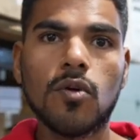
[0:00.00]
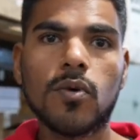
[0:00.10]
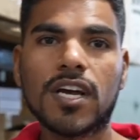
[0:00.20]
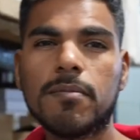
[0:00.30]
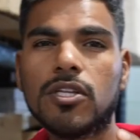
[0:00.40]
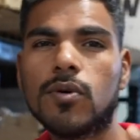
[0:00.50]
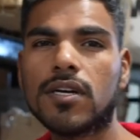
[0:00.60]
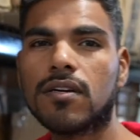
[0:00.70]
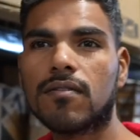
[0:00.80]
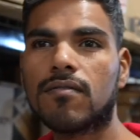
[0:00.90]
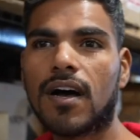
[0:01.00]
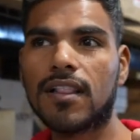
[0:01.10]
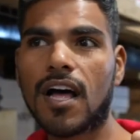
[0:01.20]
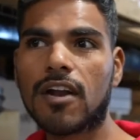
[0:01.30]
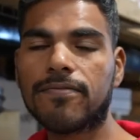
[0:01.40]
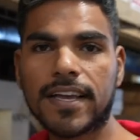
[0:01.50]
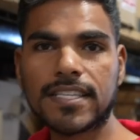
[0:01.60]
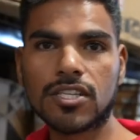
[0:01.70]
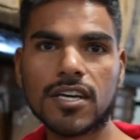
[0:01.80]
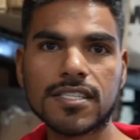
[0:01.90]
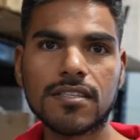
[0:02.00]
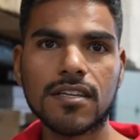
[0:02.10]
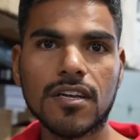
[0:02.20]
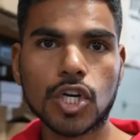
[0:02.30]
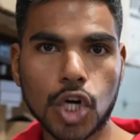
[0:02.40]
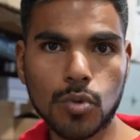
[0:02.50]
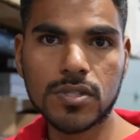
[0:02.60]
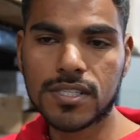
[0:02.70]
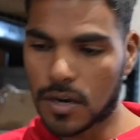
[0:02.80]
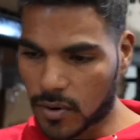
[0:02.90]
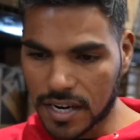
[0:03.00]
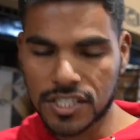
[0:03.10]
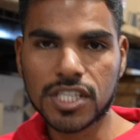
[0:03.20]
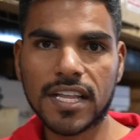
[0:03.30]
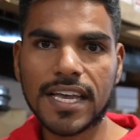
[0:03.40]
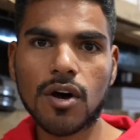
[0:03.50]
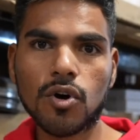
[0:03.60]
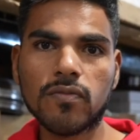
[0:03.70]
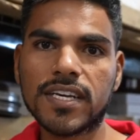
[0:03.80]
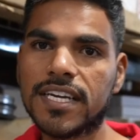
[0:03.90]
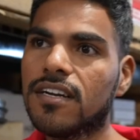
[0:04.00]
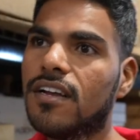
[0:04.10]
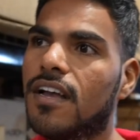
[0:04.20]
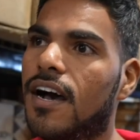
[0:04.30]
We're gonna be doing a lot of exhaust codes that we're gonna just lay out over here.